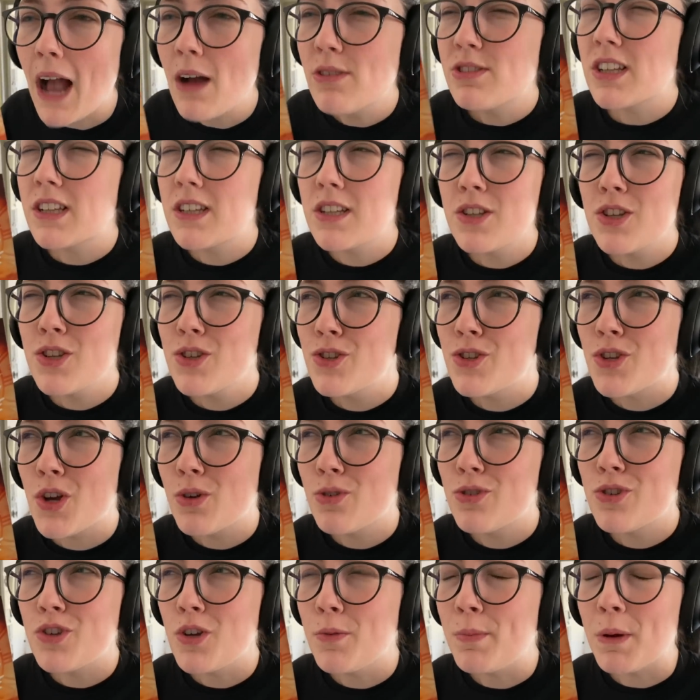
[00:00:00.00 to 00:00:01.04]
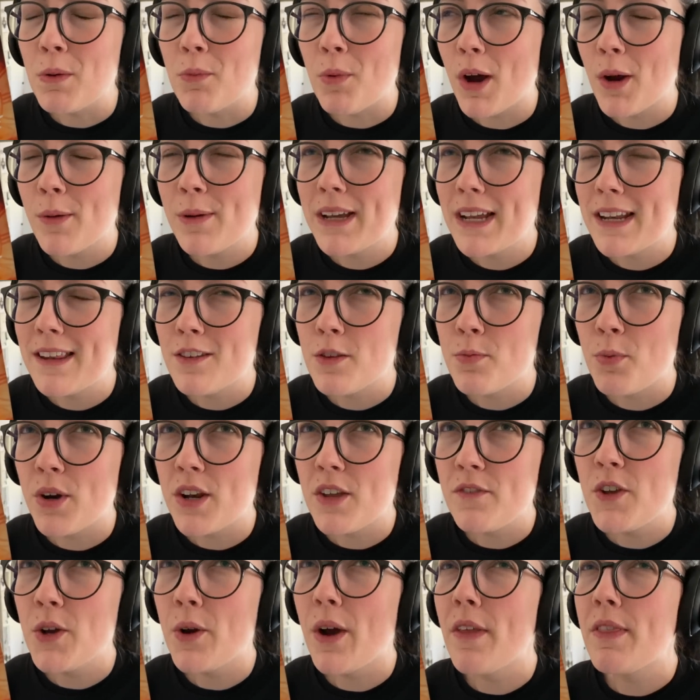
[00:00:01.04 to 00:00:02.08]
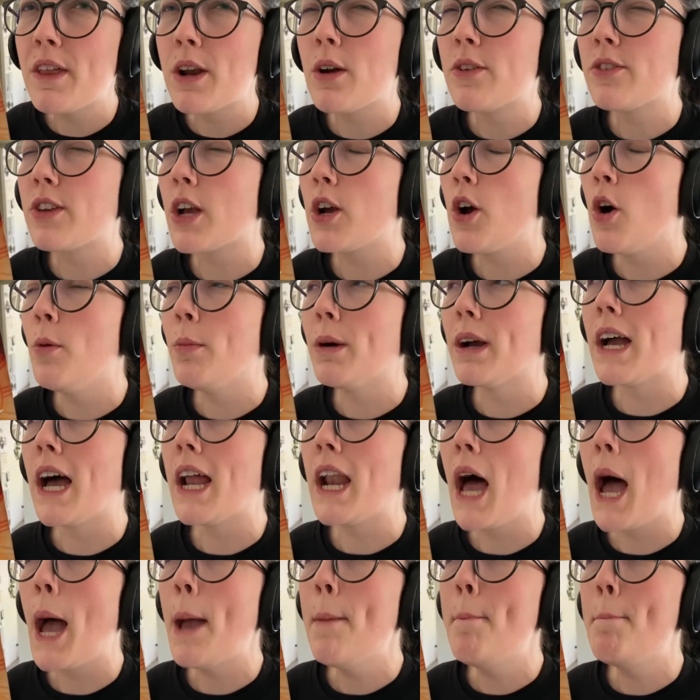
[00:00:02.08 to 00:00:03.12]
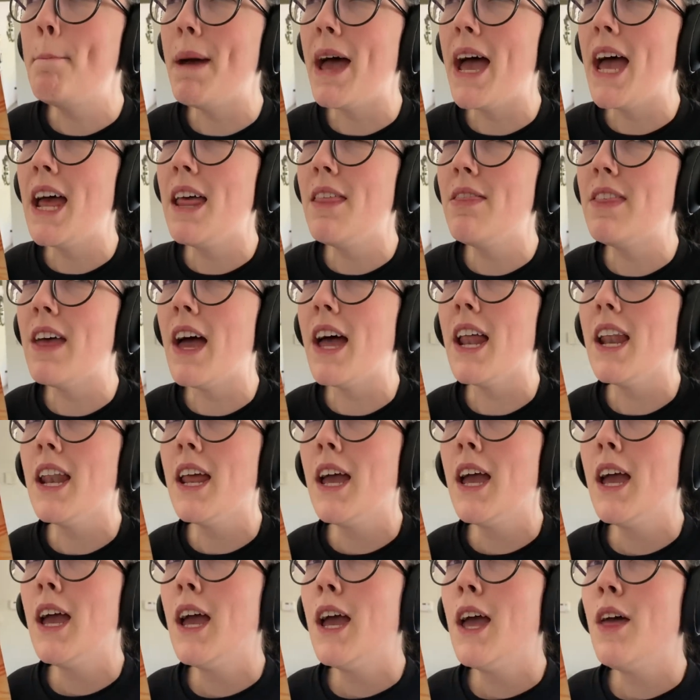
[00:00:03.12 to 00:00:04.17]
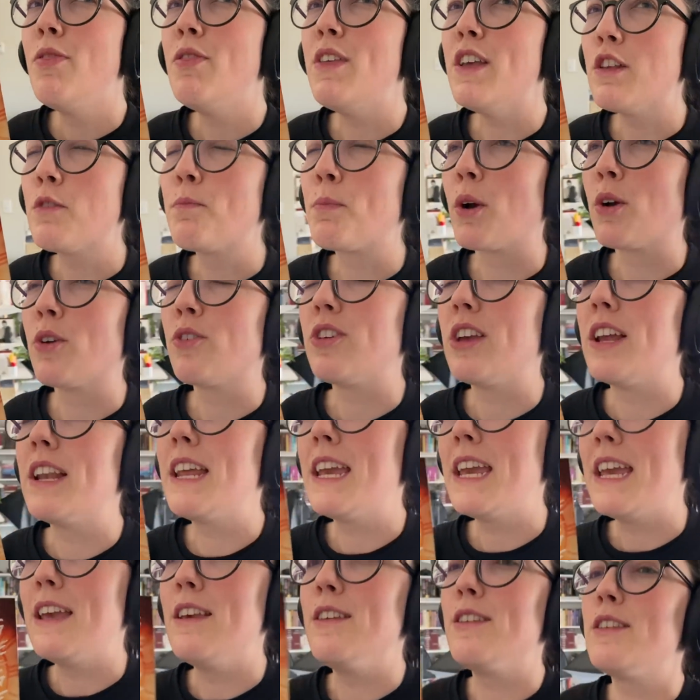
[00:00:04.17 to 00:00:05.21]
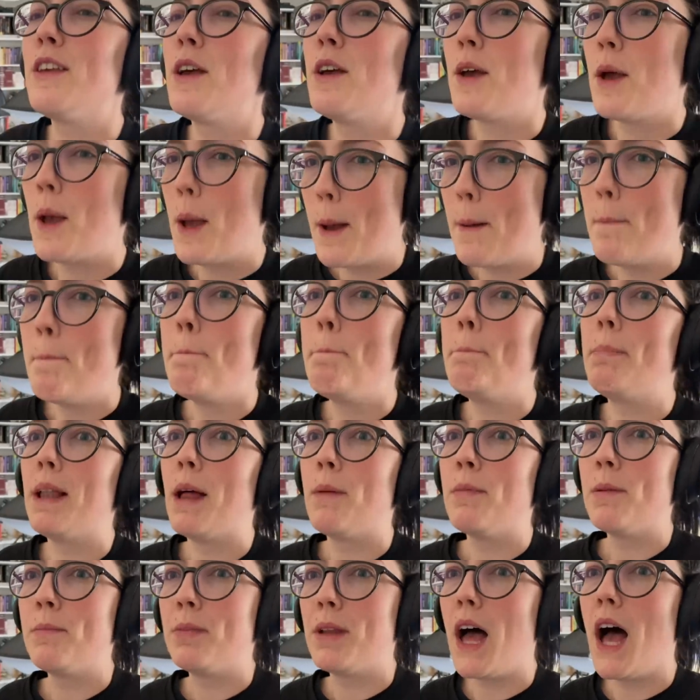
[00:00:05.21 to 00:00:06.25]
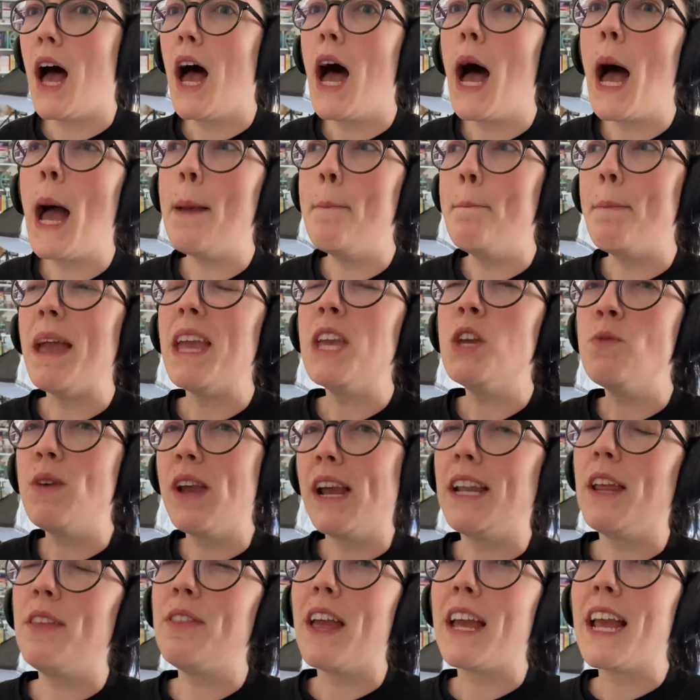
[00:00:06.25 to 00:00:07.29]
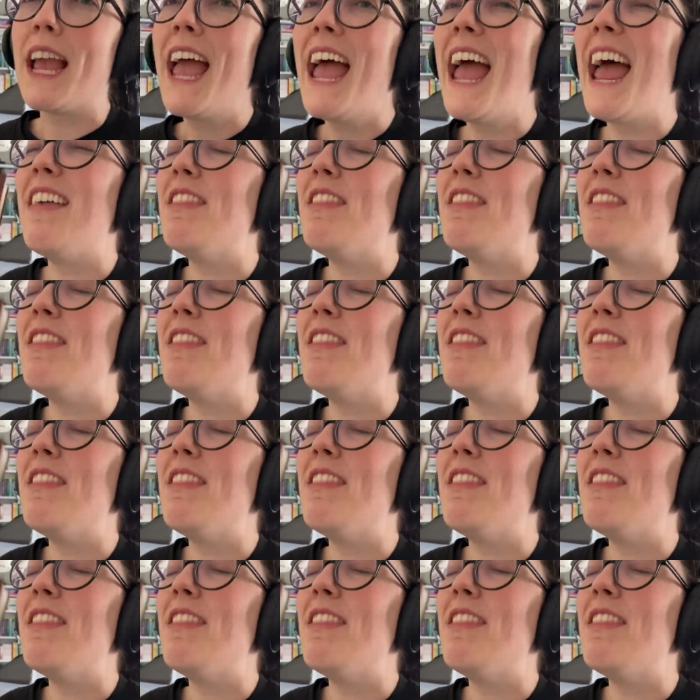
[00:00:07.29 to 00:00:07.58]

I was like, this is so stupid. Why are we getting this point of view? And then I was like, oh my God, I bet that this person is blah, blah, blah. I bet you anything.